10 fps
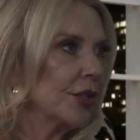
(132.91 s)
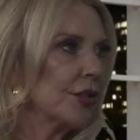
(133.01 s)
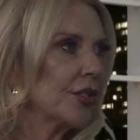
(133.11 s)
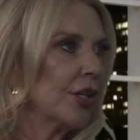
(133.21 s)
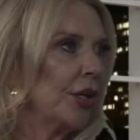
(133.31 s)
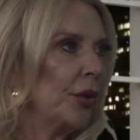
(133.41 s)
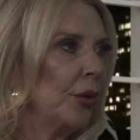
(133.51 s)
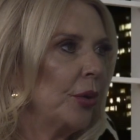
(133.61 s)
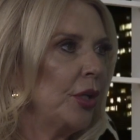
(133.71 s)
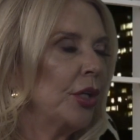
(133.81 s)

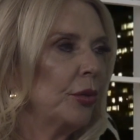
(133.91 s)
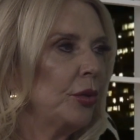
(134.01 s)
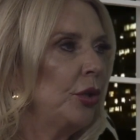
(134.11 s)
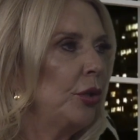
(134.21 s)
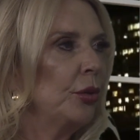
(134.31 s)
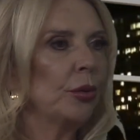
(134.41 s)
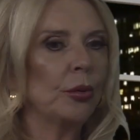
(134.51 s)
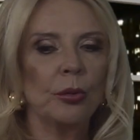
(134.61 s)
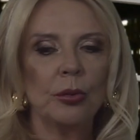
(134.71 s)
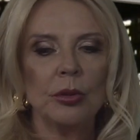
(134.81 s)
So,
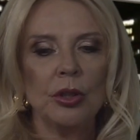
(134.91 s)
you